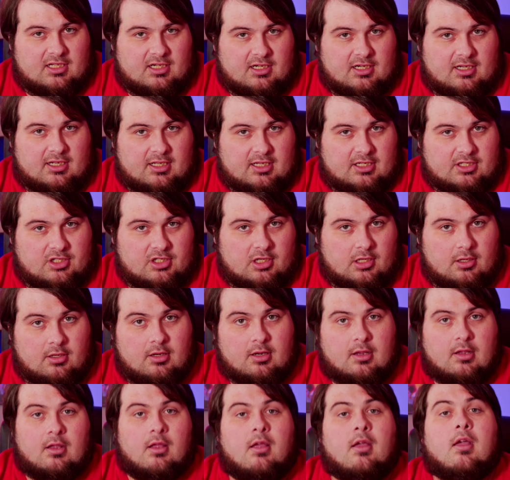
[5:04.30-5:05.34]
edition.
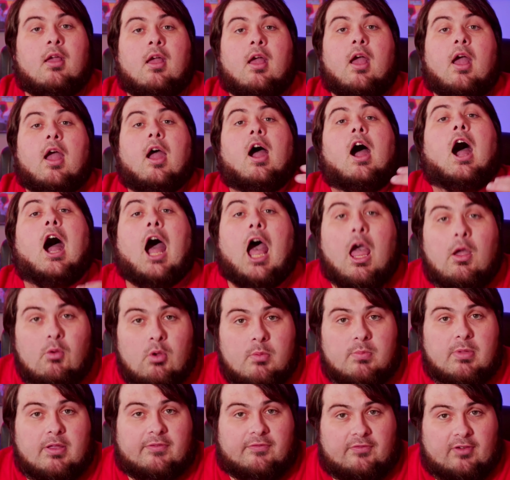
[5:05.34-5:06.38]
I would
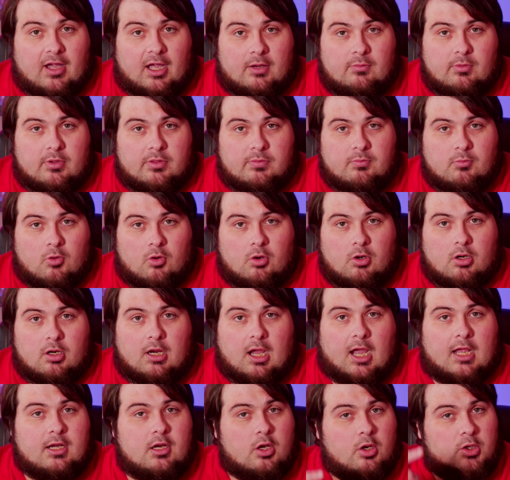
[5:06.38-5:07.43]
be fine with more.
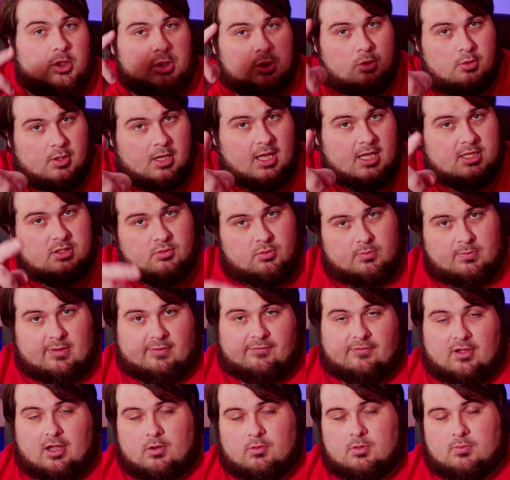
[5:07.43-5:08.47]
I know you guys would be
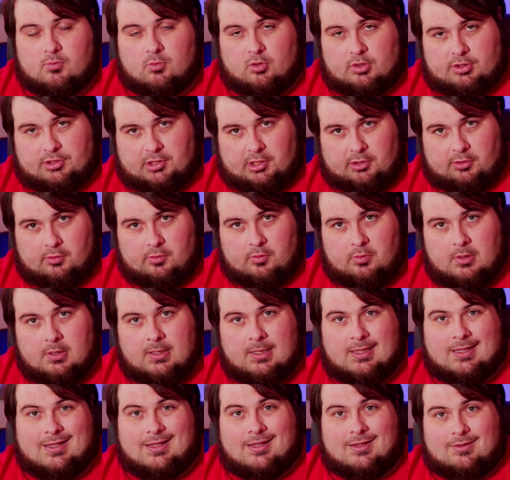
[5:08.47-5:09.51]
fine with more too.
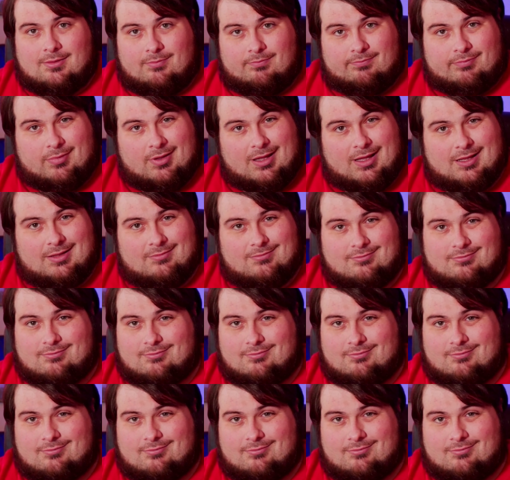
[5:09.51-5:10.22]
But